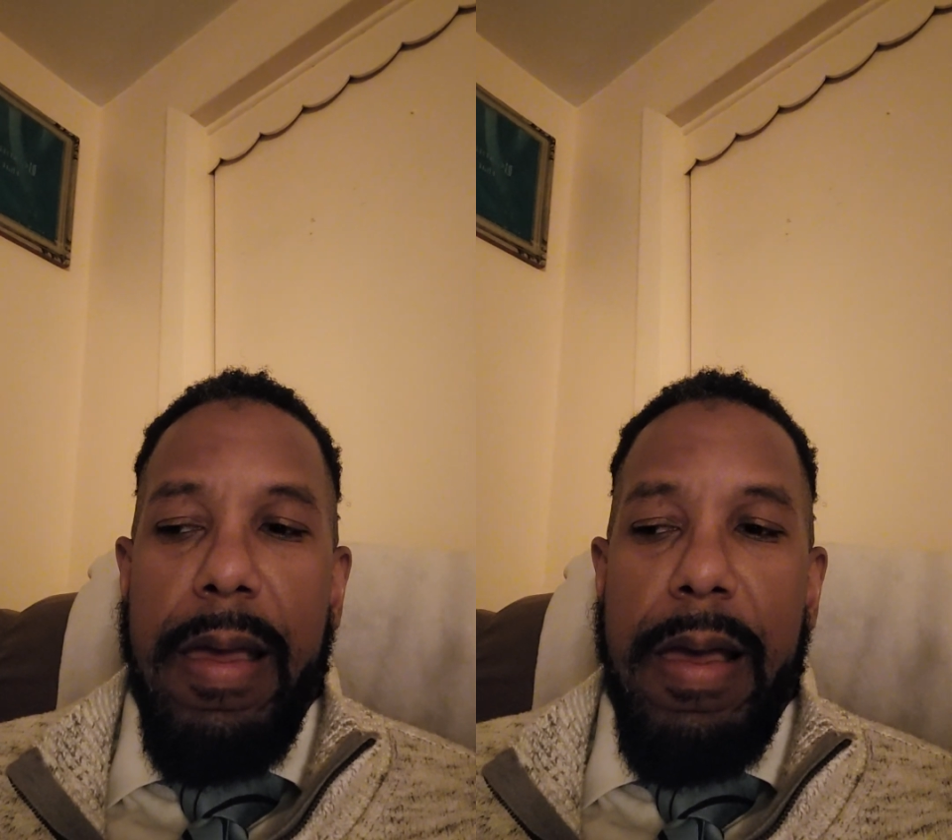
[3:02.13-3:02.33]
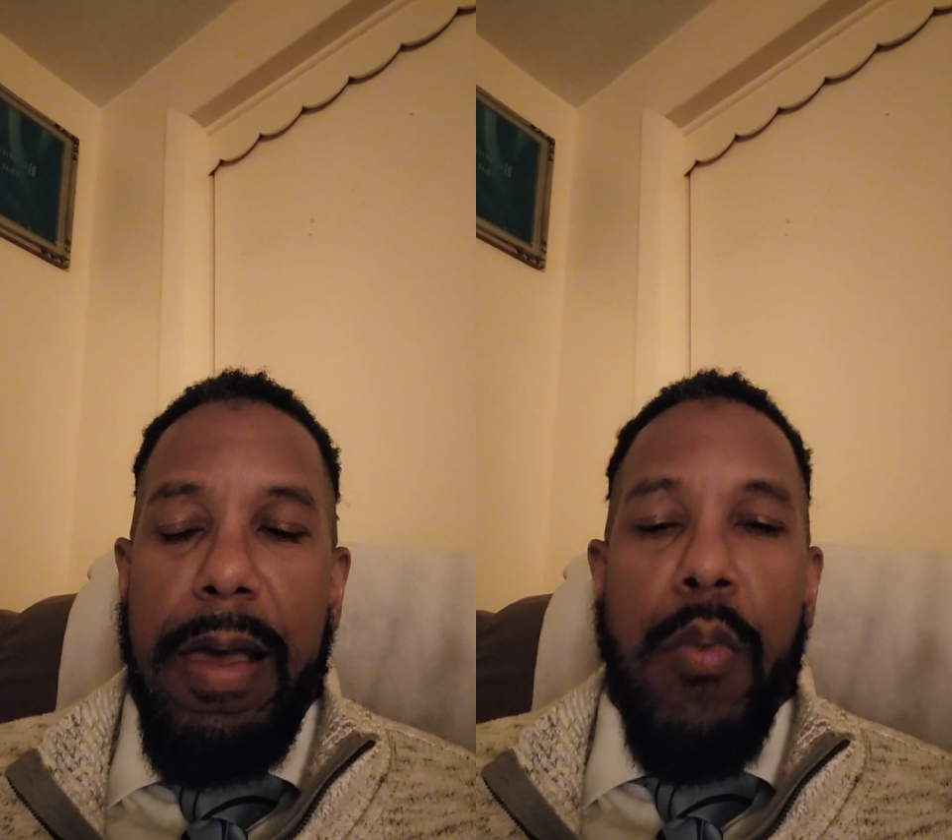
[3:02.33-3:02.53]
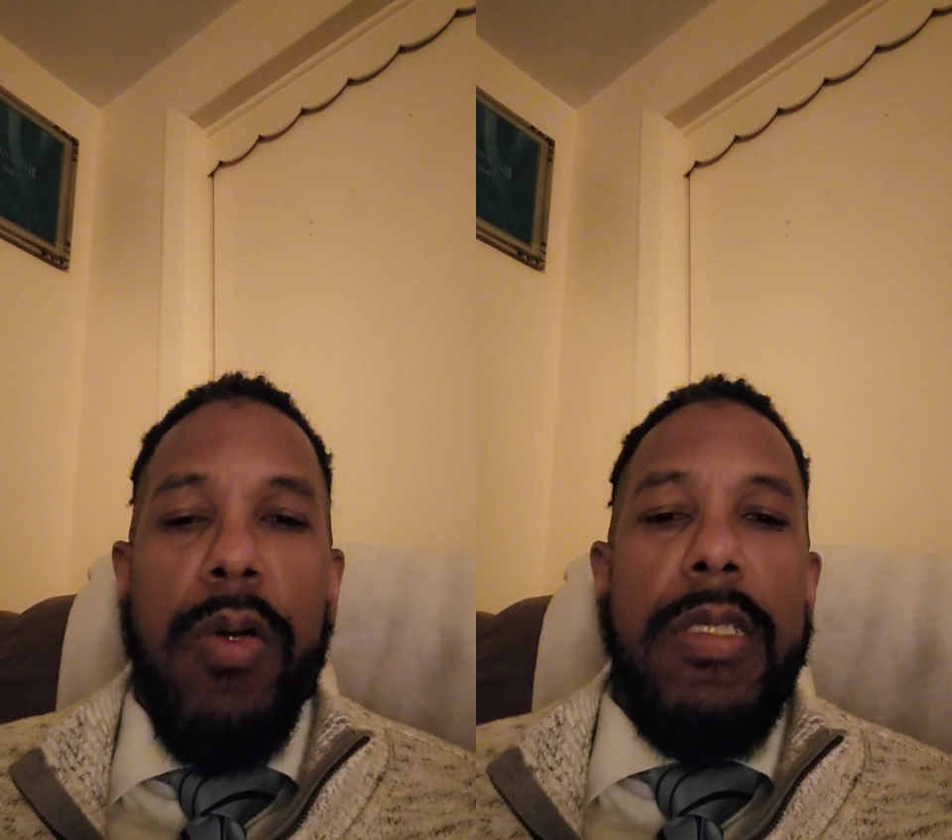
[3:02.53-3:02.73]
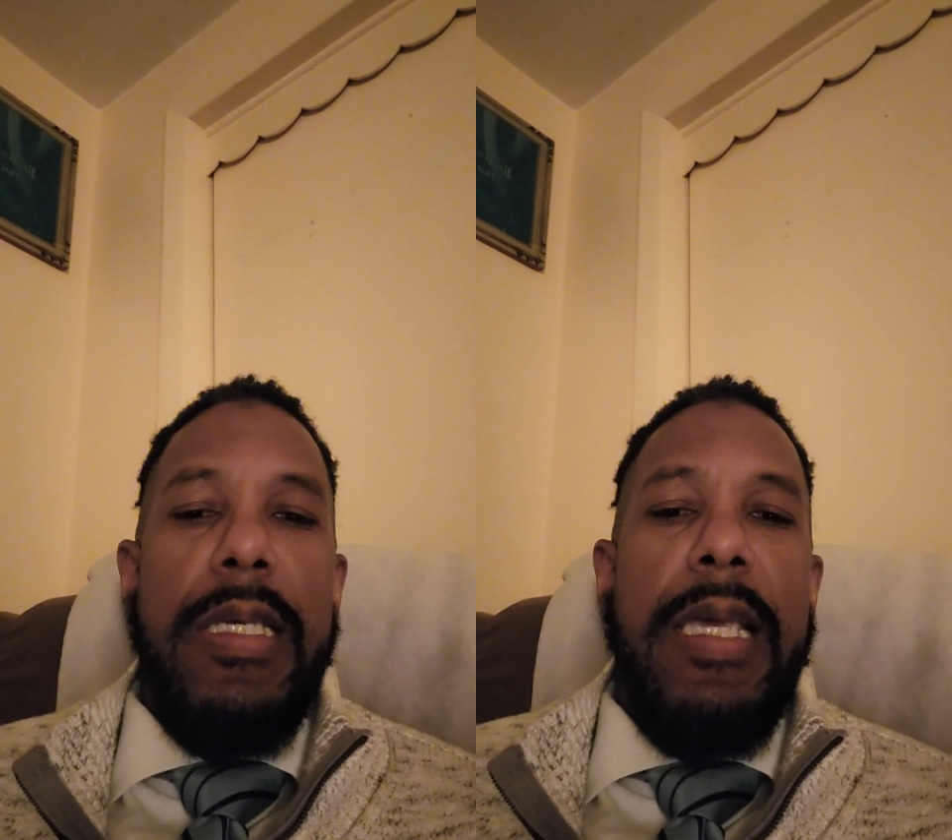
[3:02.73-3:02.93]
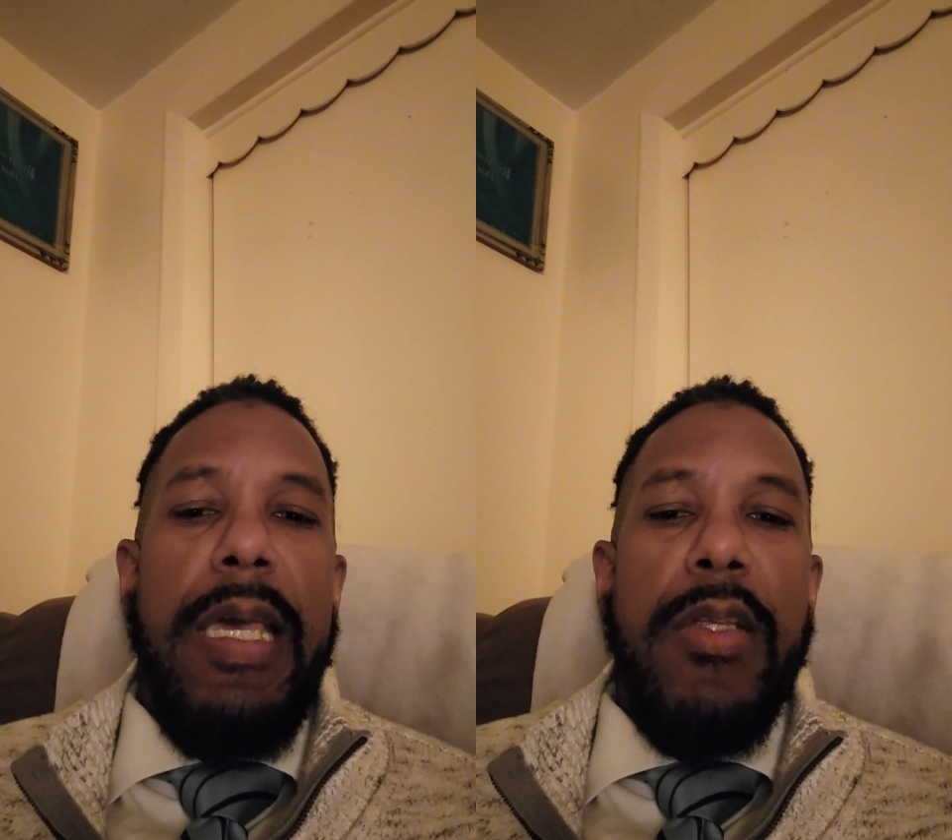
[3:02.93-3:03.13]
I once
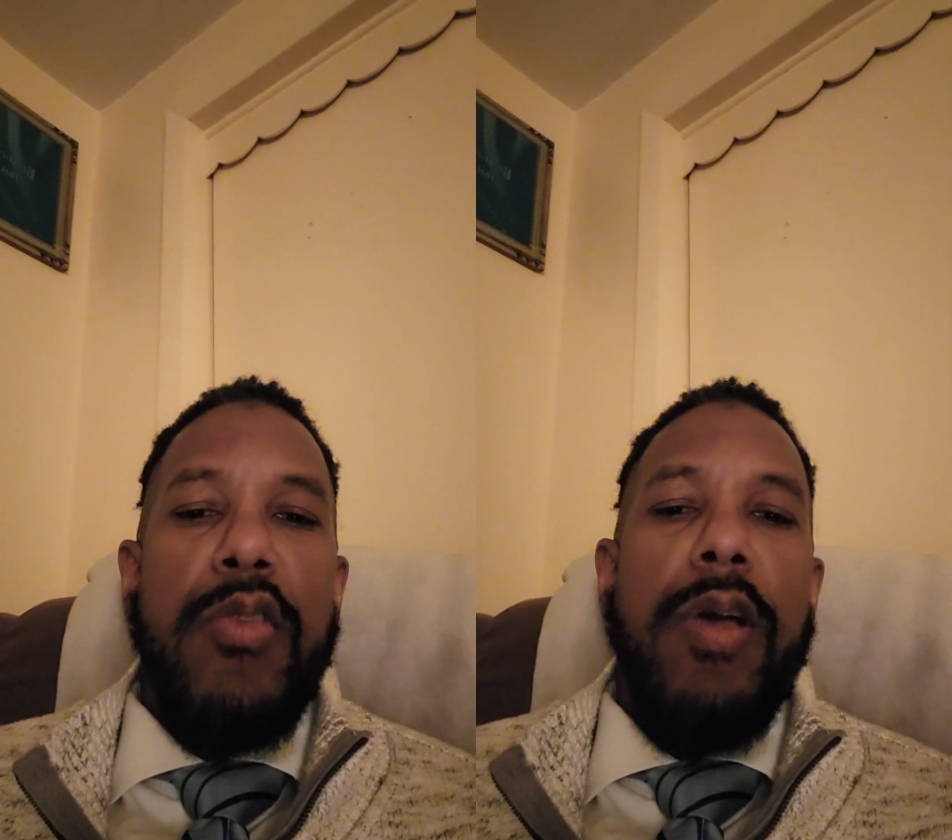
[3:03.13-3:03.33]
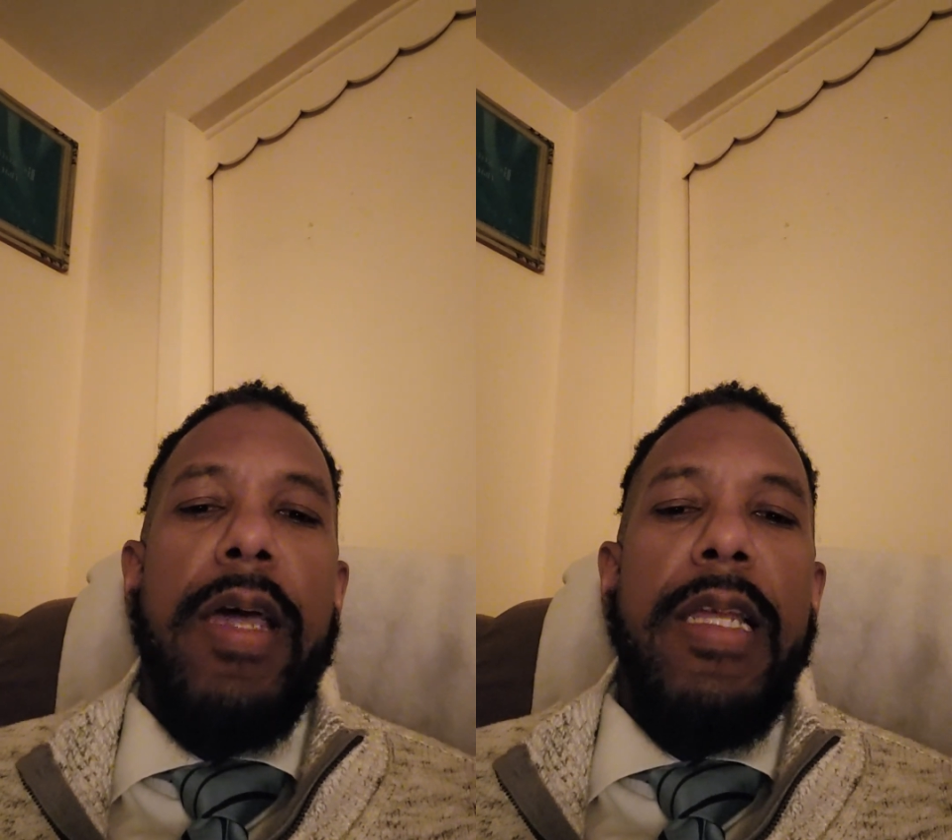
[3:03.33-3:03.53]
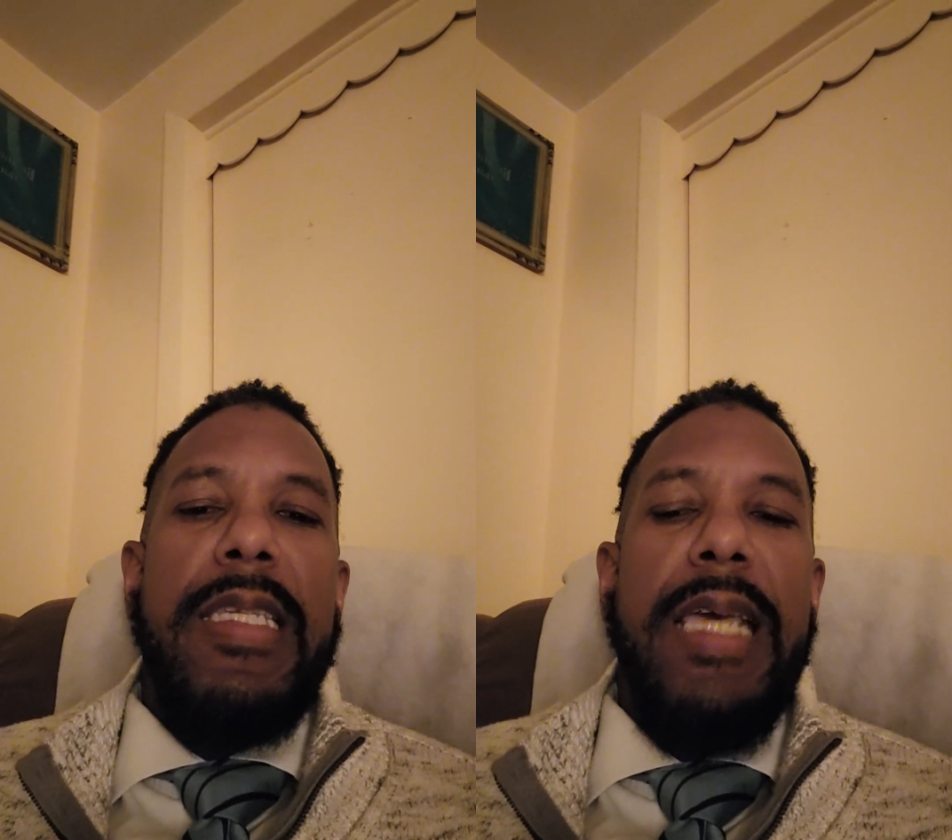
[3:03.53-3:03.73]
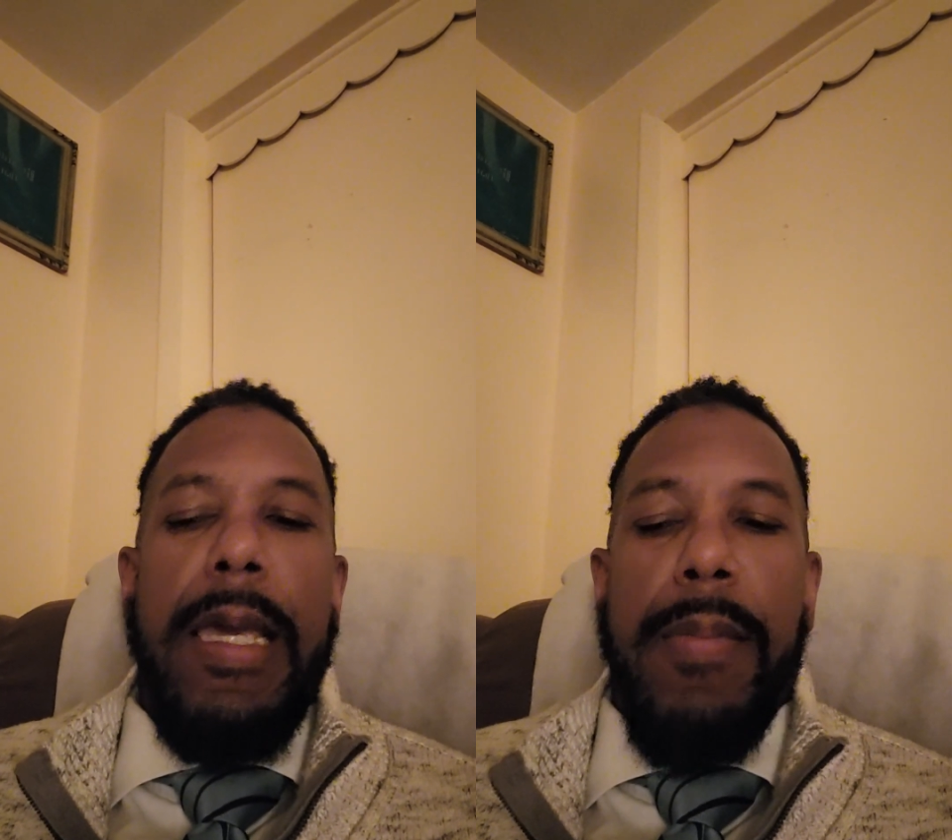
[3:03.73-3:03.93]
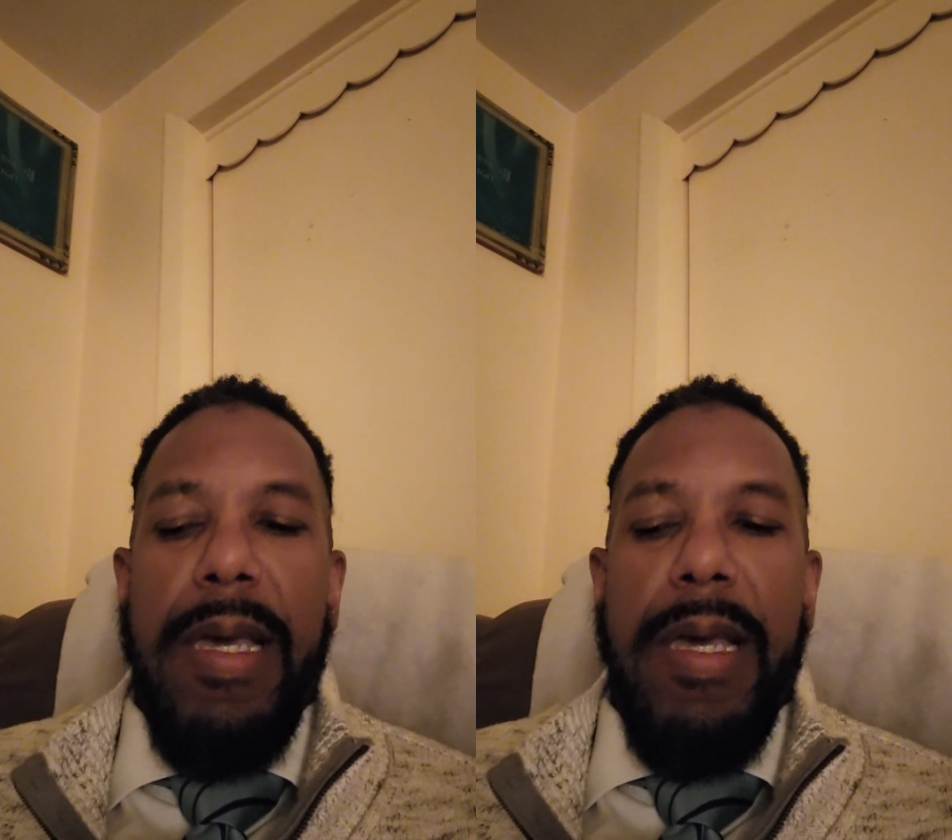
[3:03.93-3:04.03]
again try to take